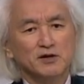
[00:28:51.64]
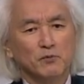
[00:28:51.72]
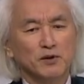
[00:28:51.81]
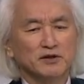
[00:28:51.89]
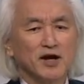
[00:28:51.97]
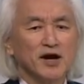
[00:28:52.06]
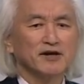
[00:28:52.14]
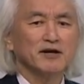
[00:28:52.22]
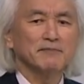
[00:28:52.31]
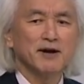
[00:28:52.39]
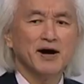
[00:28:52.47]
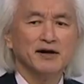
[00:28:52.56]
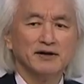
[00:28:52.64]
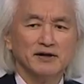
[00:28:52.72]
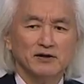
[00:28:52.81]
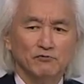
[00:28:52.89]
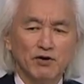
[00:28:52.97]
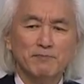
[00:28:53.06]
We're talking about
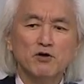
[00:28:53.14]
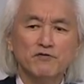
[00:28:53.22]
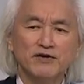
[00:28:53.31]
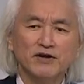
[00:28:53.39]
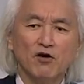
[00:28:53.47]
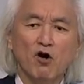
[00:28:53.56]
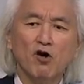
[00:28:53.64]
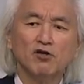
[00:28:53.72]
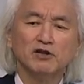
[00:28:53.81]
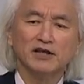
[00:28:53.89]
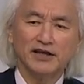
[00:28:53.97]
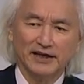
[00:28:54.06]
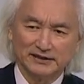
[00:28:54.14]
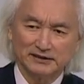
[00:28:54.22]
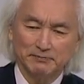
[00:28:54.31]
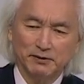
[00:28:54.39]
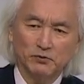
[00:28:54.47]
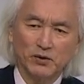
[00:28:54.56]
removing all links
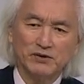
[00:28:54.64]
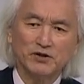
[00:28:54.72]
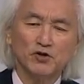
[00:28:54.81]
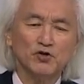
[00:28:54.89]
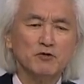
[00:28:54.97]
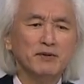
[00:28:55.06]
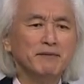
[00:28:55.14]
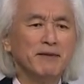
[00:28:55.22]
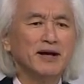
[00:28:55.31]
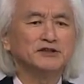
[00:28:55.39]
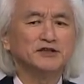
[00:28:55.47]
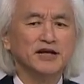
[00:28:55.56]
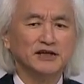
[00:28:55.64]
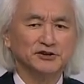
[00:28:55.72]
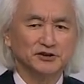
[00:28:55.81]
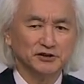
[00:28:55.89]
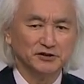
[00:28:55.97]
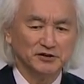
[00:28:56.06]
between the human
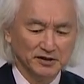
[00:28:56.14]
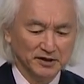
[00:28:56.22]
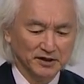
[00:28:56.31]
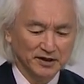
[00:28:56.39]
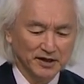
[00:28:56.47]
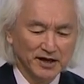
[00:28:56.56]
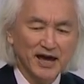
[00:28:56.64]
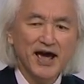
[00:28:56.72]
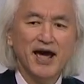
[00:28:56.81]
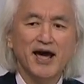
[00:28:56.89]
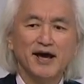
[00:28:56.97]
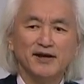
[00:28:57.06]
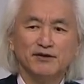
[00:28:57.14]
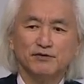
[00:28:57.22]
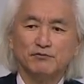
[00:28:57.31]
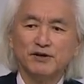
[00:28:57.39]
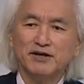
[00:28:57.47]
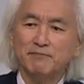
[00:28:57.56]
imagination and
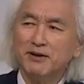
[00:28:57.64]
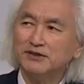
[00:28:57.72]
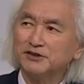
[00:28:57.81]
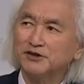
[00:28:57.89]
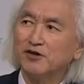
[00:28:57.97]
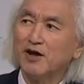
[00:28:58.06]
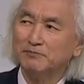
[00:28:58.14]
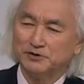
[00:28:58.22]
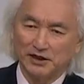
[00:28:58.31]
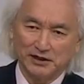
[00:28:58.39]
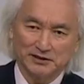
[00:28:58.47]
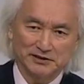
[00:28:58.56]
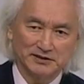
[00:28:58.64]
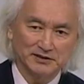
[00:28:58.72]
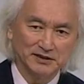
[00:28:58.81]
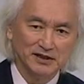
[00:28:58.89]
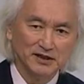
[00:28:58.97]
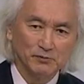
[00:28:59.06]
three-dimensional
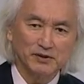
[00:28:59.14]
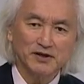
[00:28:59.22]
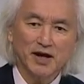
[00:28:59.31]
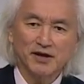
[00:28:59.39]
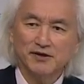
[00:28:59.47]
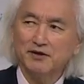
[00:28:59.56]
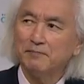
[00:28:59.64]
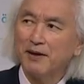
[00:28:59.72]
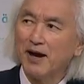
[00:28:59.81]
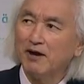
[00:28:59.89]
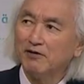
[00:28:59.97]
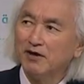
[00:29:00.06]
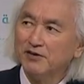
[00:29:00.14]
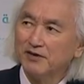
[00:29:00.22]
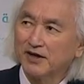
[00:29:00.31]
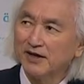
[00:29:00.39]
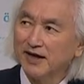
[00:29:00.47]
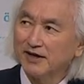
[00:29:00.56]
objects. We're talking about
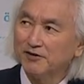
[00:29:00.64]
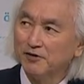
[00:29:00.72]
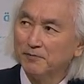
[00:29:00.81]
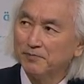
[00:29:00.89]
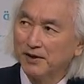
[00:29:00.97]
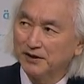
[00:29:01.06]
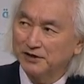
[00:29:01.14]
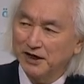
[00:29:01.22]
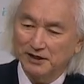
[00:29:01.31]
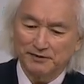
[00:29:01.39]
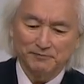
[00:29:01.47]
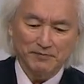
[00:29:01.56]
the Connectome Project.